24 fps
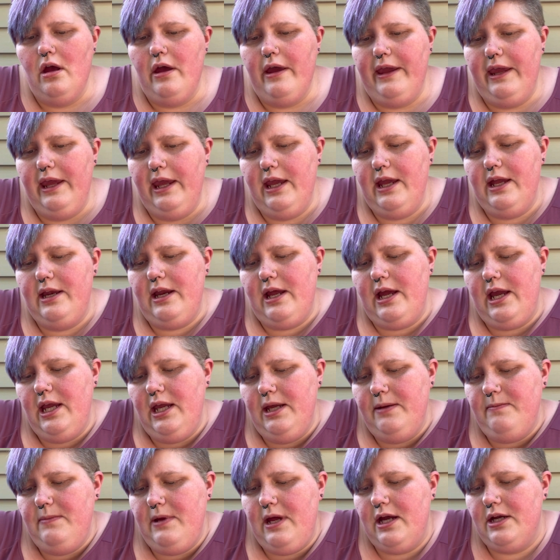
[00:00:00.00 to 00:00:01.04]
And I
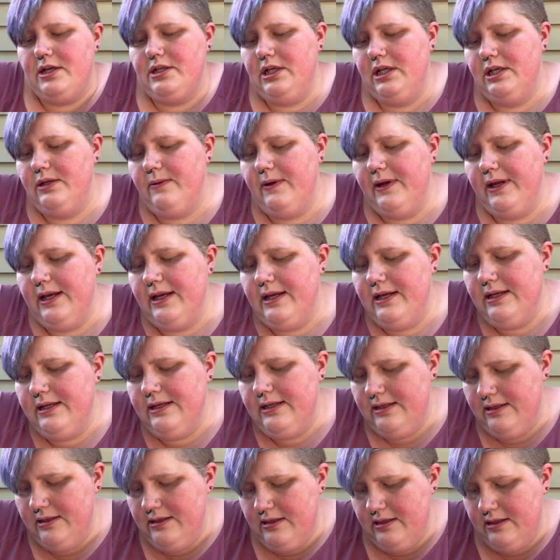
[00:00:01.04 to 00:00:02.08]
am actually doing
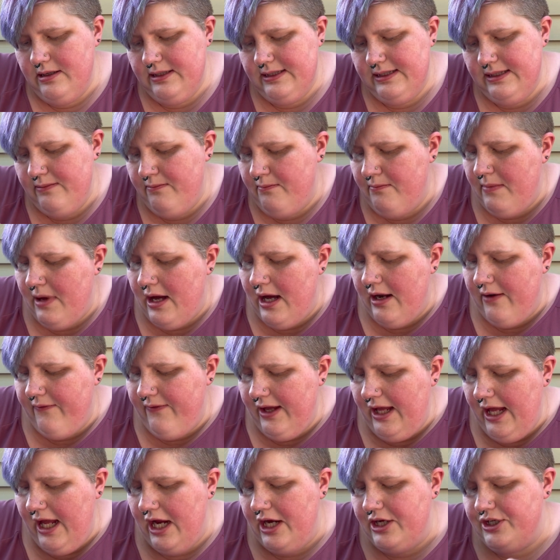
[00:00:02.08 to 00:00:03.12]
some
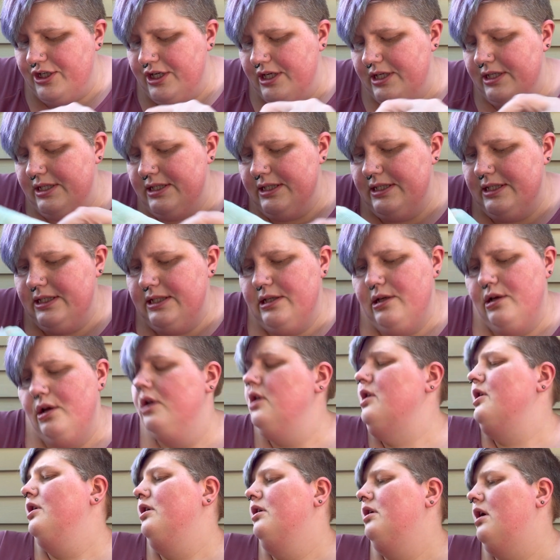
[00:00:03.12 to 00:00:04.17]
modifications.
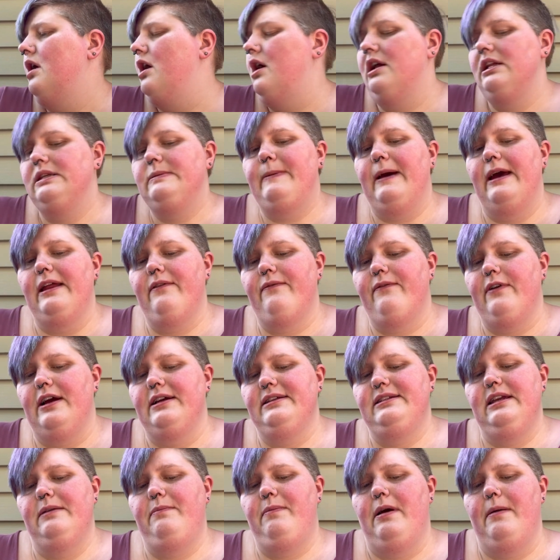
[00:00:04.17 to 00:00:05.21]
It's by the
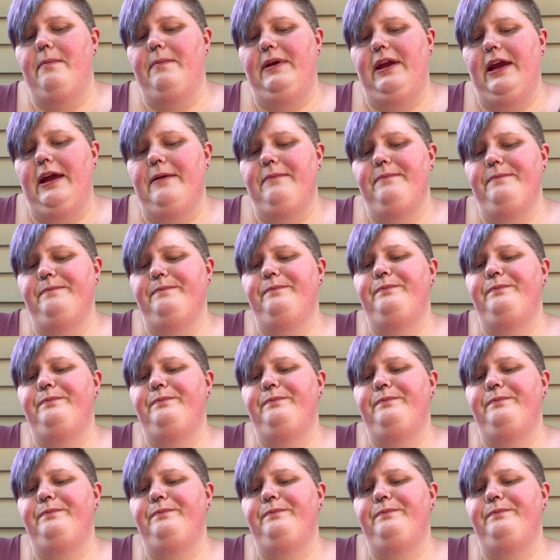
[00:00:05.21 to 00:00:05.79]
Frosted Pumpkin.